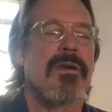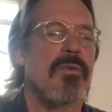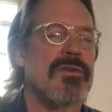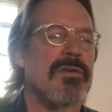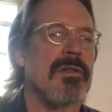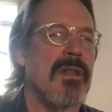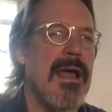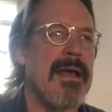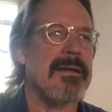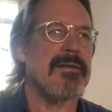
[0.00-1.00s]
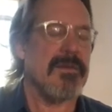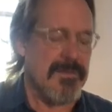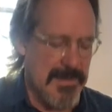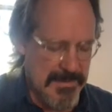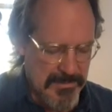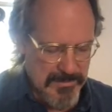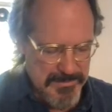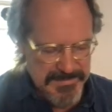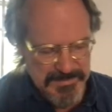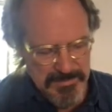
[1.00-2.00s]
which a lot of design
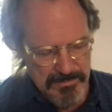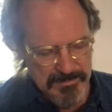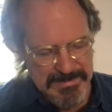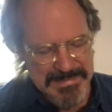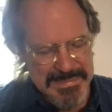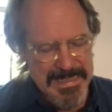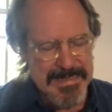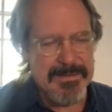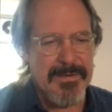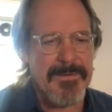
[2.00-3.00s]
nerds don't get